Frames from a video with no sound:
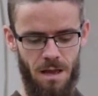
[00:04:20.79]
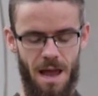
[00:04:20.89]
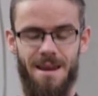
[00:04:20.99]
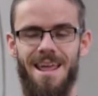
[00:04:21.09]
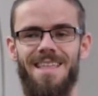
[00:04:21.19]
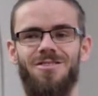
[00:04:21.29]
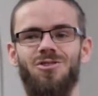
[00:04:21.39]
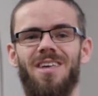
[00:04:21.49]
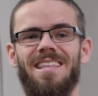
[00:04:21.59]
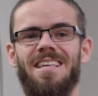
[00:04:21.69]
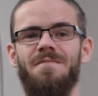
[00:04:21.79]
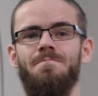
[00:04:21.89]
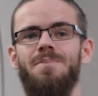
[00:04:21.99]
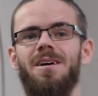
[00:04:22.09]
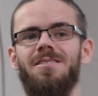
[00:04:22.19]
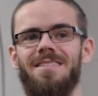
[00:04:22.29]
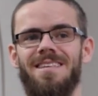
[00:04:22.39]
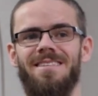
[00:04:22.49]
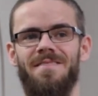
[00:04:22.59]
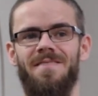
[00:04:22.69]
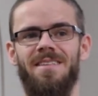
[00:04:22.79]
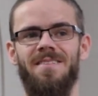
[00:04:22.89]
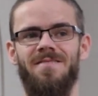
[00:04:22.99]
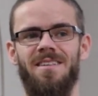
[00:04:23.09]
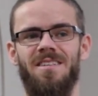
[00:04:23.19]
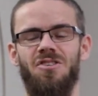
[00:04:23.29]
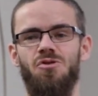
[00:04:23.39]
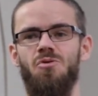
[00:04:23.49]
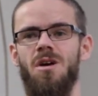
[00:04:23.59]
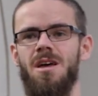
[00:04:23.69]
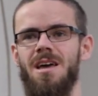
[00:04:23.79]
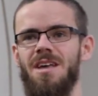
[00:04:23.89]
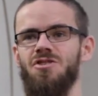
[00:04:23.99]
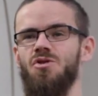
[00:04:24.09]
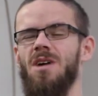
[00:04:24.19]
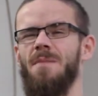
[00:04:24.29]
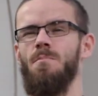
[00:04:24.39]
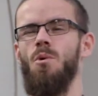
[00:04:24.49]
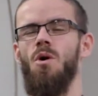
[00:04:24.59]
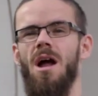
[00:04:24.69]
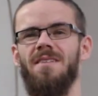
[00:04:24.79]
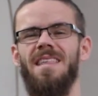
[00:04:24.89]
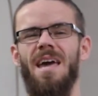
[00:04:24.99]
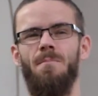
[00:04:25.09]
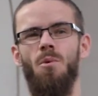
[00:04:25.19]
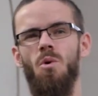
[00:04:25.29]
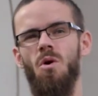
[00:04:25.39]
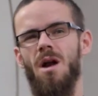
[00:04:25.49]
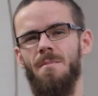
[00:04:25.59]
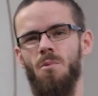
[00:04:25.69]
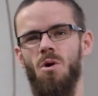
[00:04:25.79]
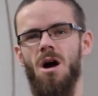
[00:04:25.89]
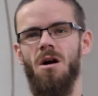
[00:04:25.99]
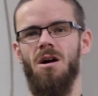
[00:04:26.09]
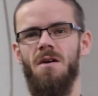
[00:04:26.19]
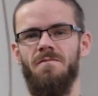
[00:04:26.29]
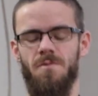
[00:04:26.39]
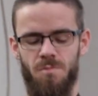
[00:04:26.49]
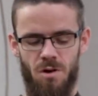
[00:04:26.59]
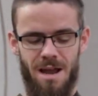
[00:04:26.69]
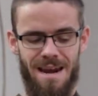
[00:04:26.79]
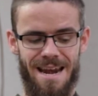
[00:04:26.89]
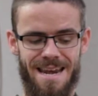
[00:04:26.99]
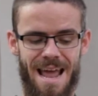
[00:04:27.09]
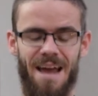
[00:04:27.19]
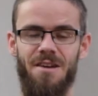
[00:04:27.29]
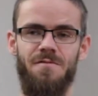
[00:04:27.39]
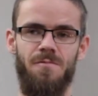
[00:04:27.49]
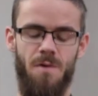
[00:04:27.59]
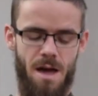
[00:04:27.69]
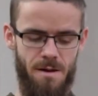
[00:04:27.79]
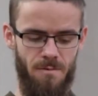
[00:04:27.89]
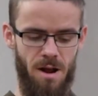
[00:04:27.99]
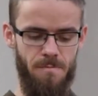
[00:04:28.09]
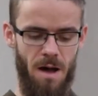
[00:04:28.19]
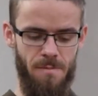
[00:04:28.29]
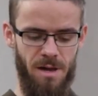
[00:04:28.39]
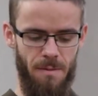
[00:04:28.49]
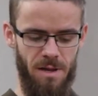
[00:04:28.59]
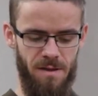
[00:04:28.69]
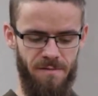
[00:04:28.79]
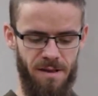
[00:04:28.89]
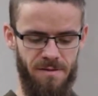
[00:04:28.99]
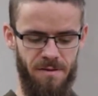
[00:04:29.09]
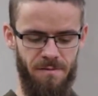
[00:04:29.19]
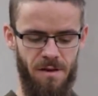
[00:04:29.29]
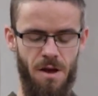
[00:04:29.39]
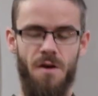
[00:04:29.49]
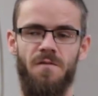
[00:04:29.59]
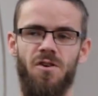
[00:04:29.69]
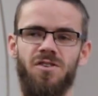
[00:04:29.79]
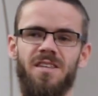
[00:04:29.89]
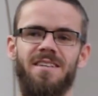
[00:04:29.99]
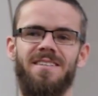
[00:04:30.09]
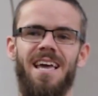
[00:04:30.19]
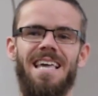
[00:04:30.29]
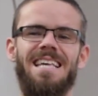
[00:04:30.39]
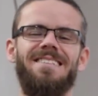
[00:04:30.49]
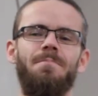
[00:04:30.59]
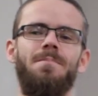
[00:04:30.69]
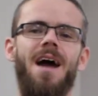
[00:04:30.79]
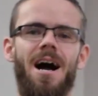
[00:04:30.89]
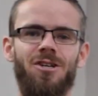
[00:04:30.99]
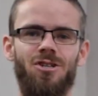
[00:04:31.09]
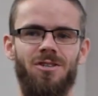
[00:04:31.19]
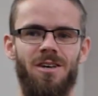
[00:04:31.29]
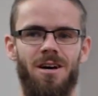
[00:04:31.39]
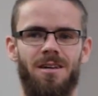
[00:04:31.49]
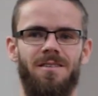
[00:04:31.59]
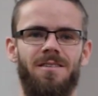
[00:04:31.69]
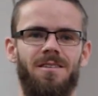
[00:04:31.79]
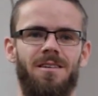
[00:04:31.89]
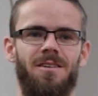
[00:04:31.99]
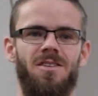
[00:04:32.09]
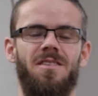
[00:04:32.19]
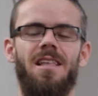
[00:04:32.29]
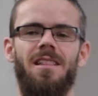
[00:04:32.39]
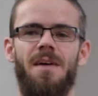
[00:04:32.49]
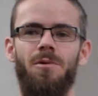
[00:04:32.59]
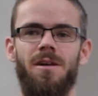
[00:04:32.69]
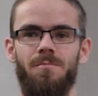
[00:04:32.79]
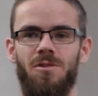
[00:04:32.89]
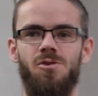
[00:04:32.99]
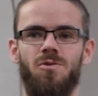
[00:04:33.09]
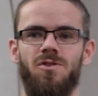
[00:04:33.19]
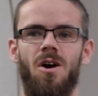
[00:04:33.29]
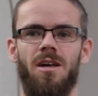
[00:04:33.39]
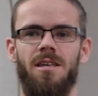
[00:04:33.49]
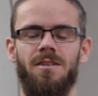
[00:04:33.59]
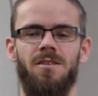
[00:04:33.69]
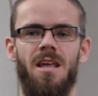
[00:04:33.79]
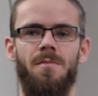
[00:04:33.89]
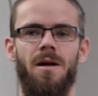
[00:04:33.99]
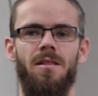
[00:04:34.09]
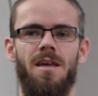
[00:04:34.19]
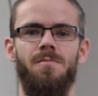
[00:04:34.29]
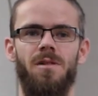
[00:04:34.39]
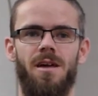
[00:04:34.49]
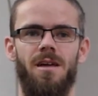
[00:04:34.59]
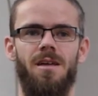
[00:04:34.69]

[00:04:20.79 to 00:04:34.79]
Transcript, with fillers: And there's like this build in this defensiveness as you, as you get more, as they get more and more uncomfortable in a negative way, right, by becoming defensive. First, they say he is obnoxious to us, so they label him. Luke was talking yesterday about labeling.